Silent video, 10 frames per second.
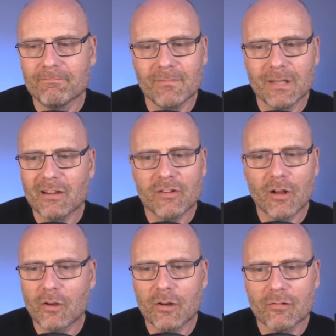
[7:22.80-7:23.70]
That's
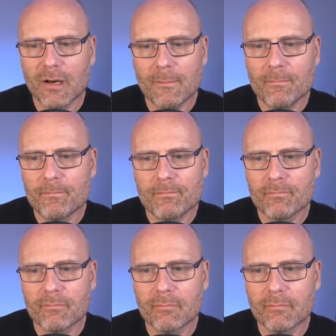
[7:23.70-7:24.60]
not good, right?
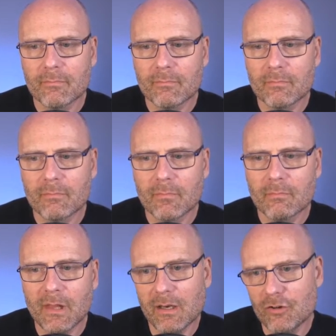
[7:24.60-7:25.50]

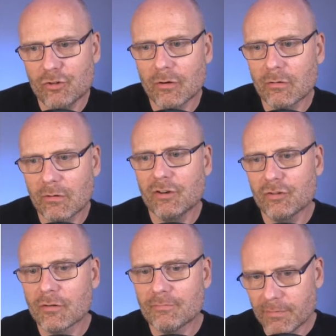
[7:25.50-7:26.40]
Then he should
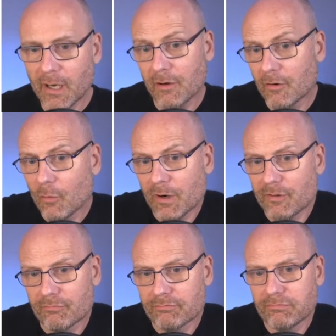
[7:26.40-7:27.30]
have, I don't know what
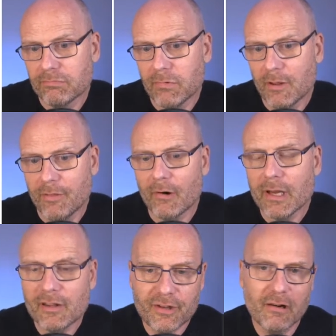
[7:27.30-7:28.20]
his
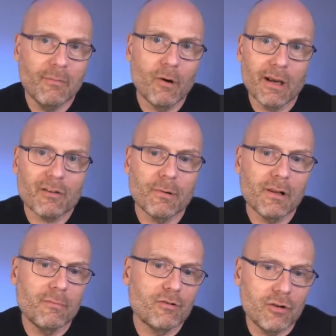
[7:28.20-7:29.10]
authority is here. I'm no expert in
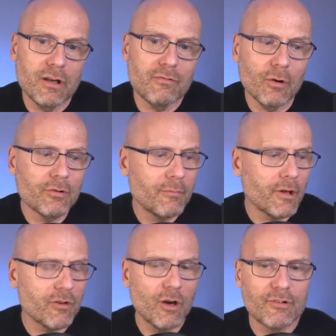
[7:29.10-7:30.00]
it, but shouldn't he have told them
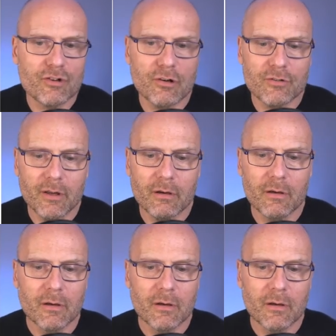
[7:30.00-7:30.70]
not to overcharge them?